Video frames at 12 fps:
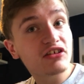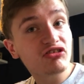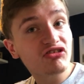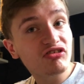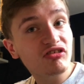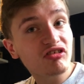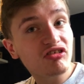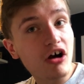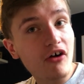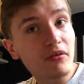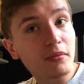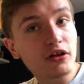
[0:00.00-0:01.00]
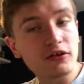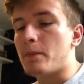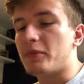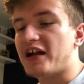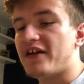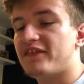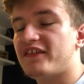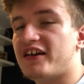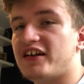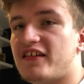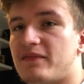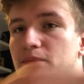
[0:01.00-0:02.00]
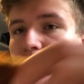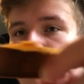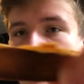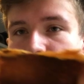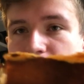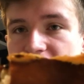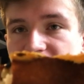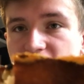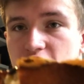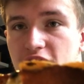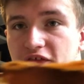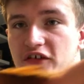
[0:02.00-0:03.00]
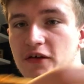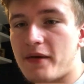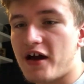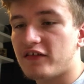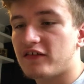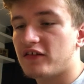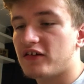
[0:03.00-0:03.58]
It just is horrible. But I have to say this bread bit's not too bad.